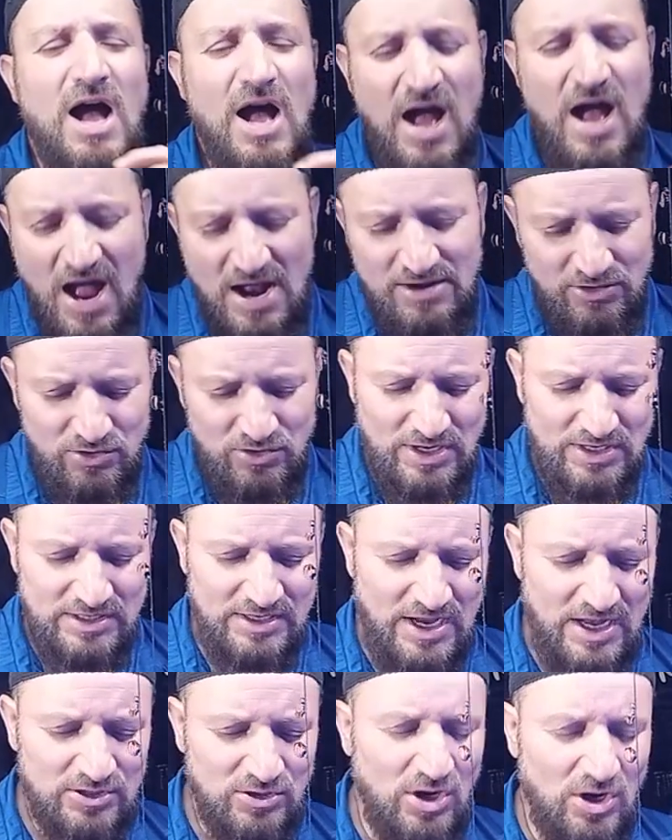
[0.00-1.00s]
I had to do
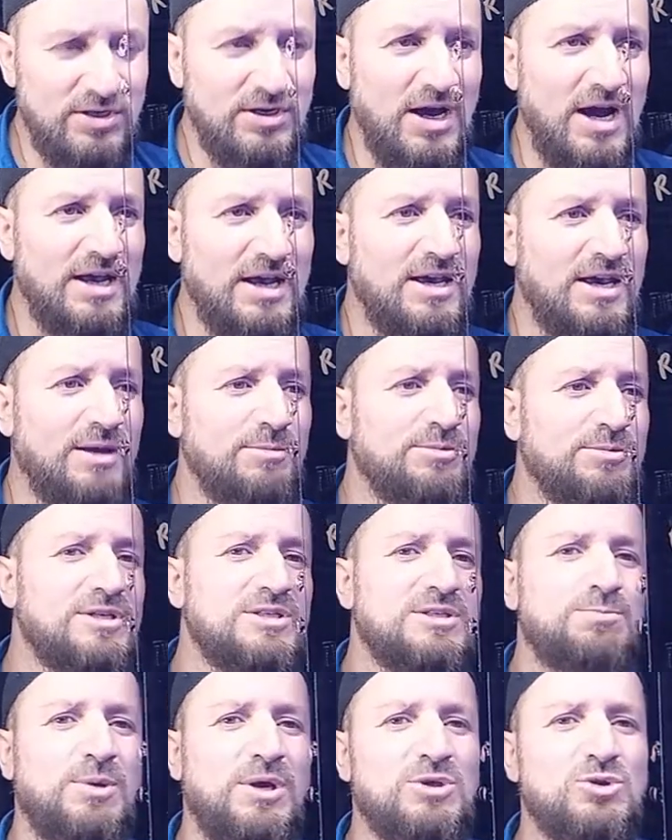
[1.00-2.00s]
nothing. I thought I keep this
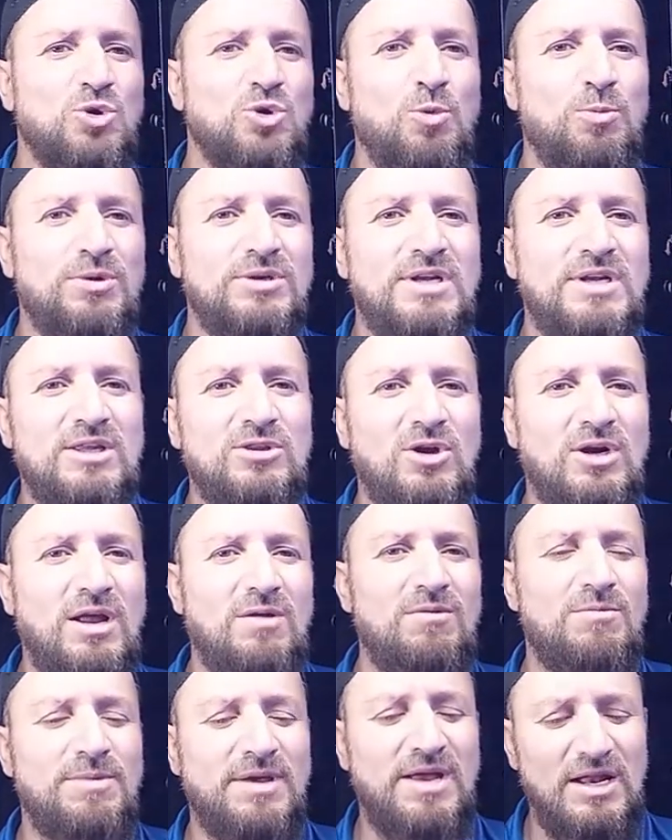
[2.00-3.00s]
space open. I thought
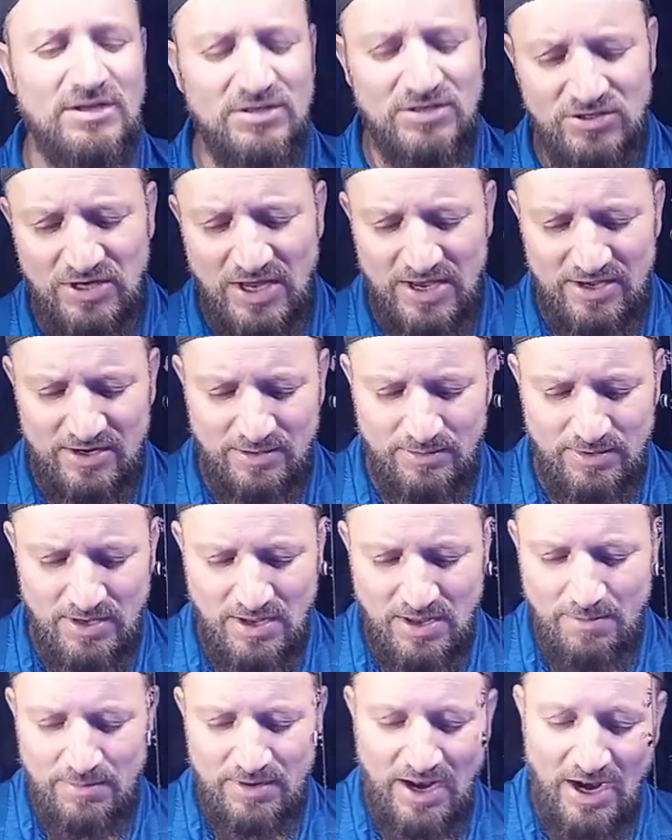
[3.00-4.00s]
I will make another diagram,
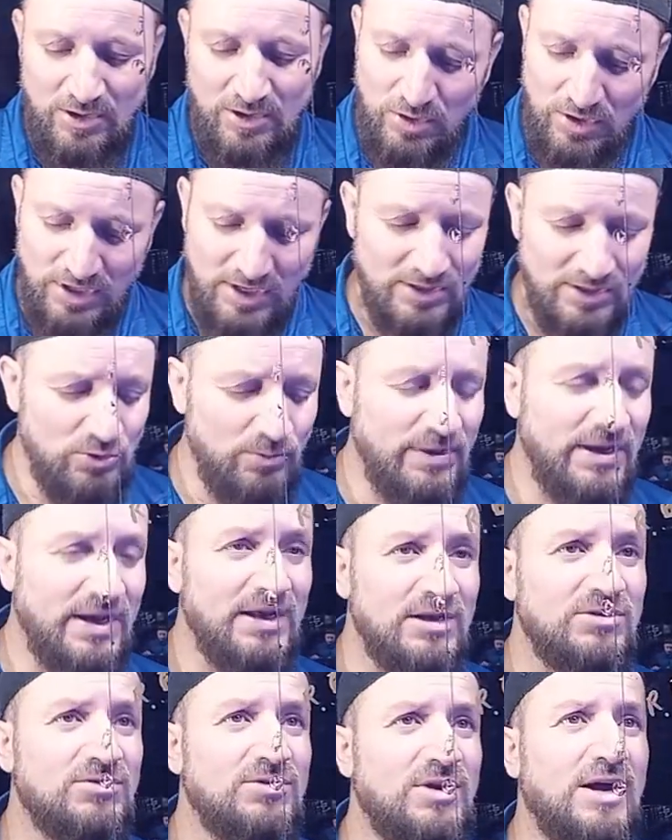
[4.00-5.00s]
but I don't need to make
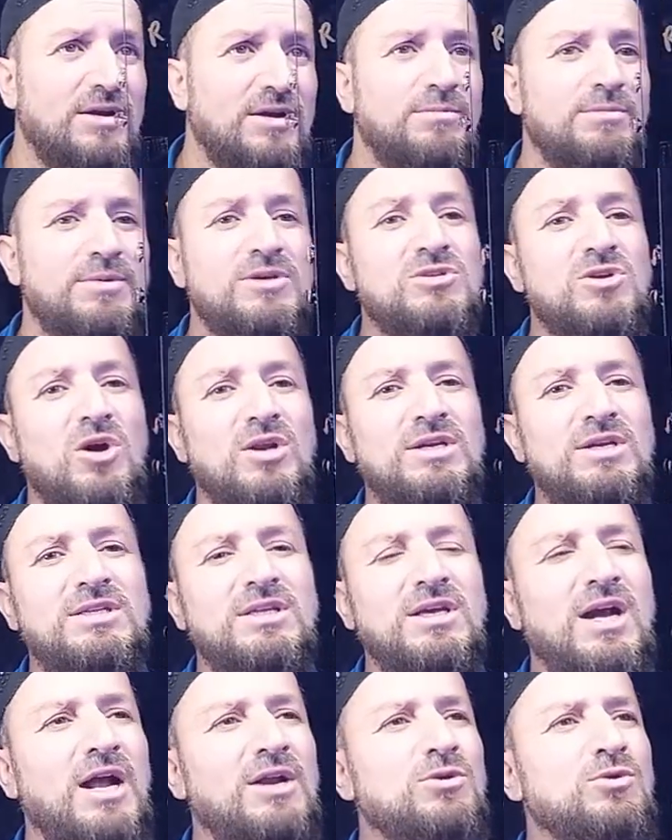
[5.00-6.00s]
another diagram, because the only
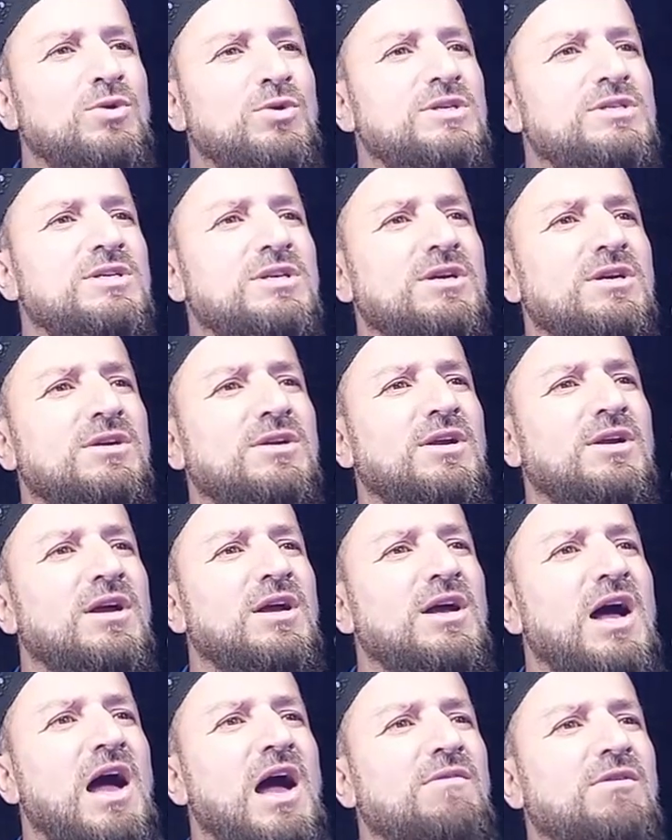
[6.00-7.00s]
thing I do is here,
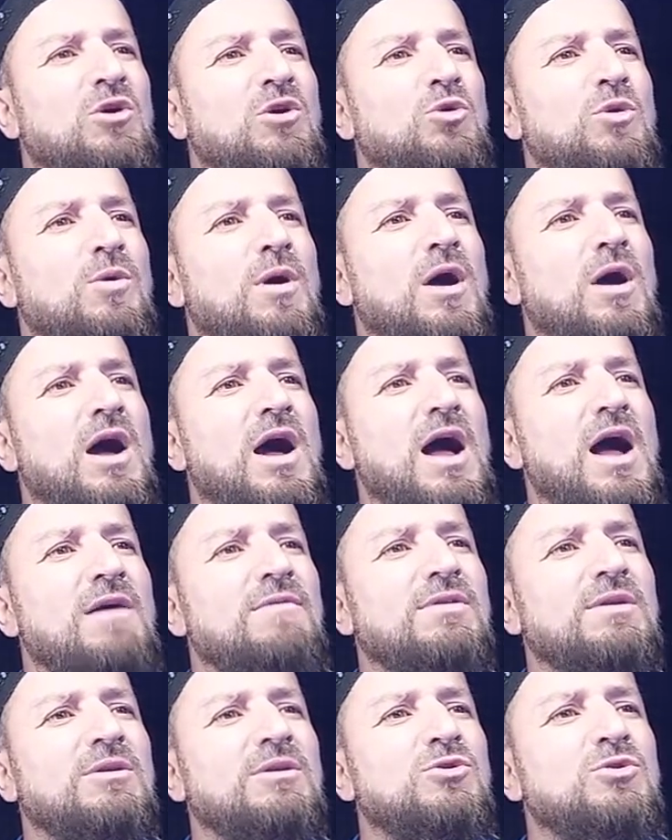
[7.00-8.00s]
I
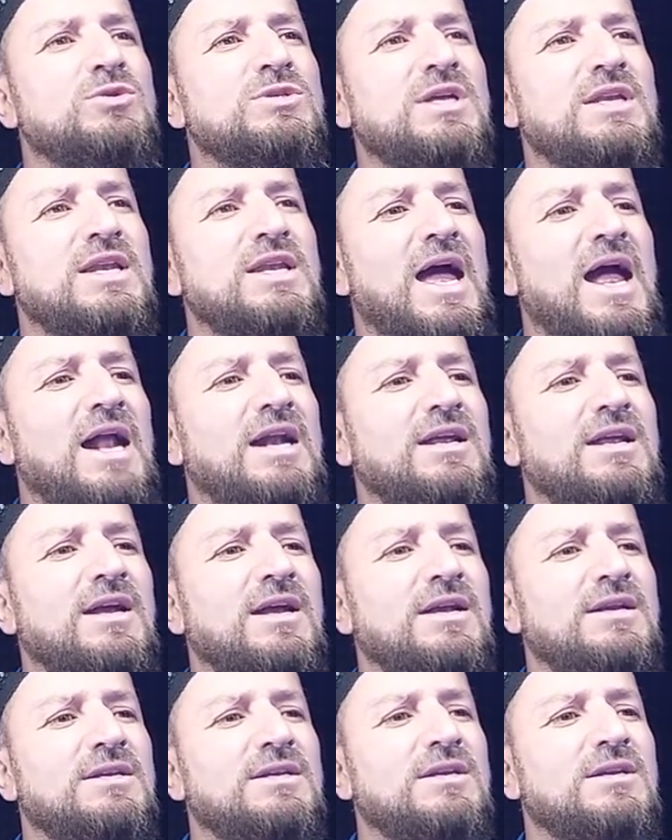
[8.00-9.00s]
will use a NAND
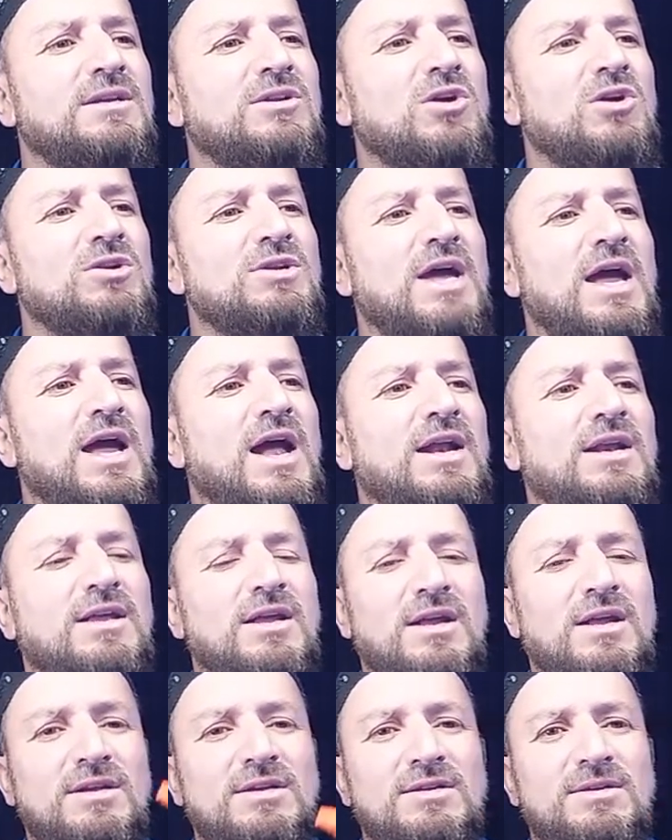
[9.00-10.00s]
gate, not AND
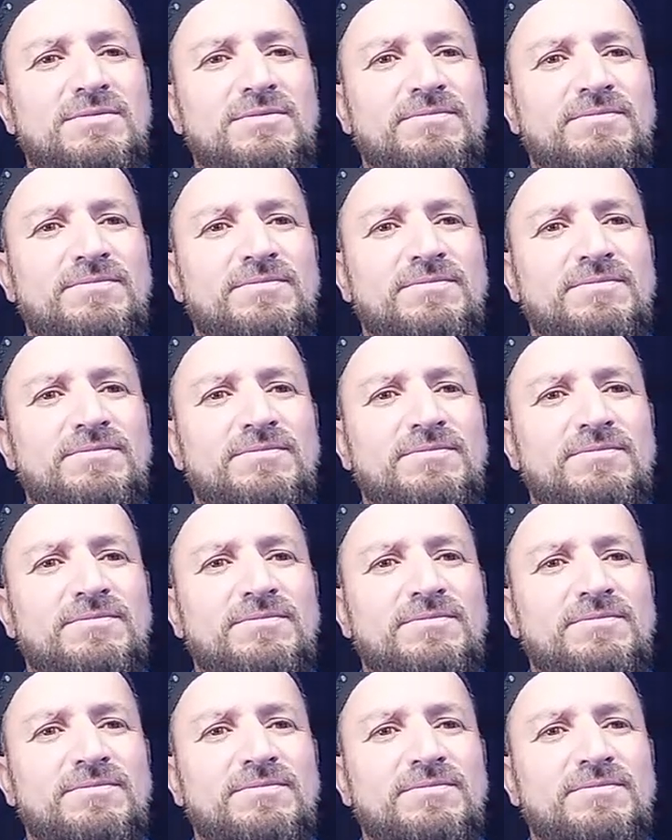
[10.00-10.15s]
gate.